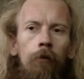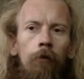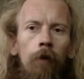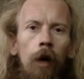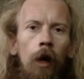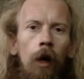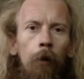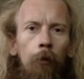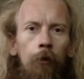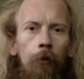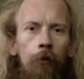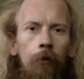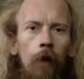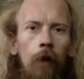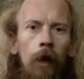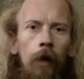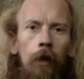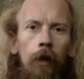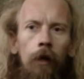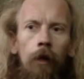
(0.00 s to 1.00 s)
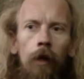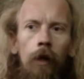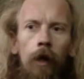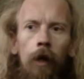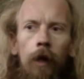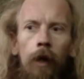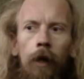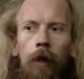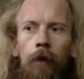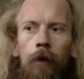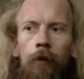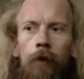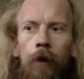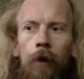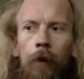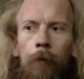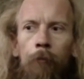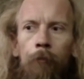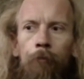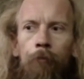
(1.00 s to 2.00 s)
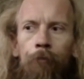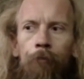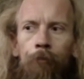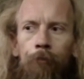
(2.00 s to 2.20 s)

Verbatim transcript: I was saying. And um,